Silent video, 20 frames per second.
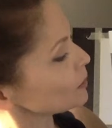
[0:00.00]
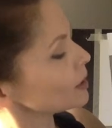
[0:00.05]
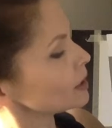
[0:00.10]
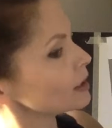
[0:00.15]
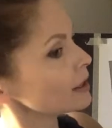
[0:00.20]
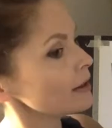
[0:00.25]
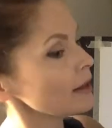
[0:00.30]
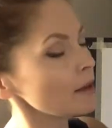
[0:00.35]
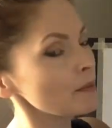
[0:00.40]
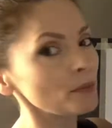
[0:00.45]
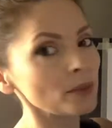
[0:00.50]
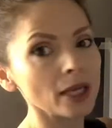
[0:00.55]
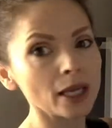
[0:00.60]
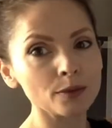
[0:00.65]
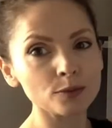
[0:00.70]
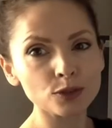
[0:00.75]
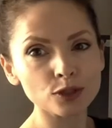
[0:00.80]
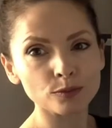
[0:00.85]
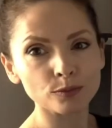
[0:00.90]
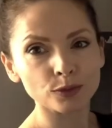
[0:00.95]
going to then be
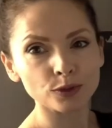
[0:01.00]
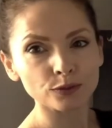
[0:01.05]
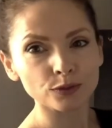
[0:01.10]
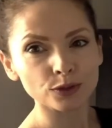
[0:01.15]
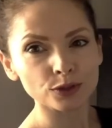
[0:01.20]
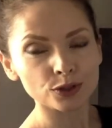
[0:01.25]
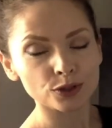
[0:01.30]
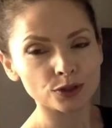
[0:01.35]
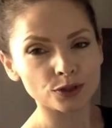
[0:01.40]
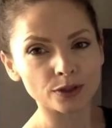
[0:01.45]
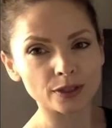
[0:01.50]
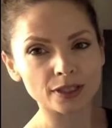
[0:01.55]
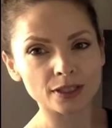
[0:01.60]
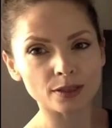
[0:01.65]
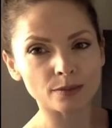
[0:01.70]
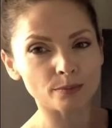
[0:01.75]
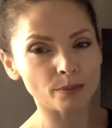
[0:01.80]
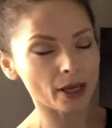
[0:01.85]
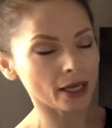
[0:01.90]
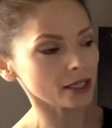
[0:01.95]
able to move on to doing
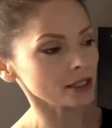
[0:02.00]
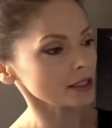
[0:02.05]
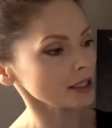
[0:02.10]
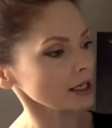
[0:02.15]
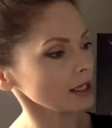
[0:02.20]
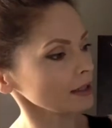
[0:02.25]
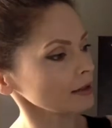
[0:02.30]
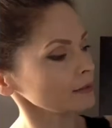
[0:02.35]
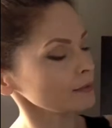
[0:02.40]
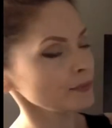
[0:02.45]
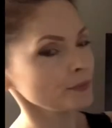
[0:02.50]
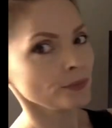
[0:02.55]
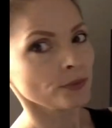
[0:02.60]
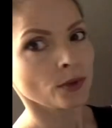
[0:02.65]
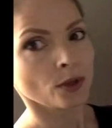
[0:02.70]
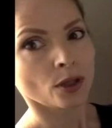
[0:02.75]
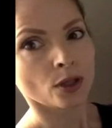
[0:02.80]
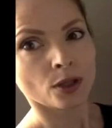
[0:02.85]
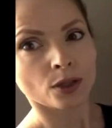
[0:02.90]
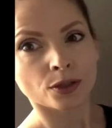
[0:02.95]
some painting.
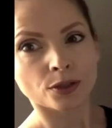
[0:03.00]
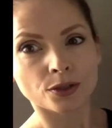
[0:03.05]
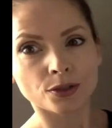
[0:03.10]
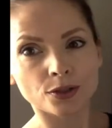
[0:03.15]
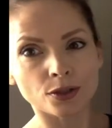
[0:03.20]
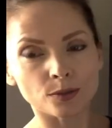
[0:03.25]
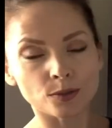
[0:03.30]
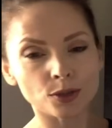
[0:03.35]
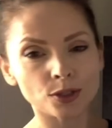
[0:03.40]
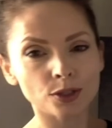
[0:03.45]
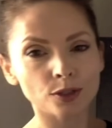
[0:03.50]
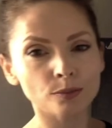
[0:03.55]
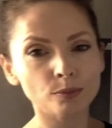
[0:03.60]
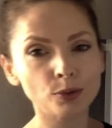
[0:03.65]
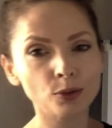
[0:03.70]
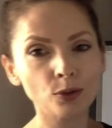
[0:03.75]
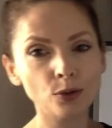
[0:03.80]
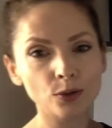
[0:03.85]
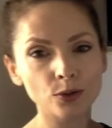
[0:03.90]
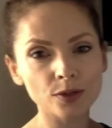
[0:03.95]
So I'm just going to
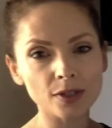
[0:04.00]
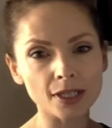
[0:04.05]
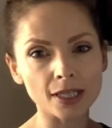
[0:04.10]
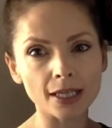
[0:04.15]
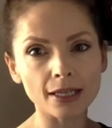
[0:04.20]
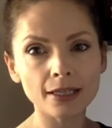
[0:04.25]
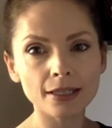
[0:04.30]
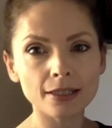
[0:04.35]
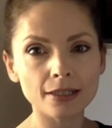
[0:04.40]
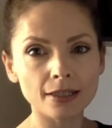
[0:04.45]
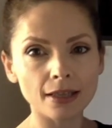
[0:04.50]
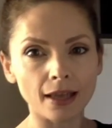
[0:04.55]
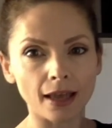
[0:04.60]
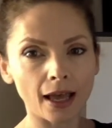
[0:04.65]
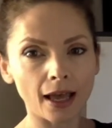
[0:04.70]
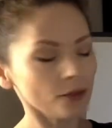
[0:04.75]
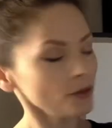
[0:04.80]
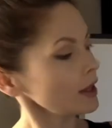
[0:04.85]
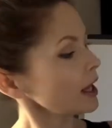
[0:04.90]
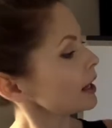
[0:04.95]
pause this,
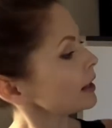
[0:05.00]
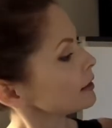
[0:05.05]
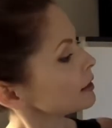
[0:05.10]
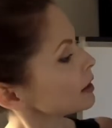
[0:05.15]
and then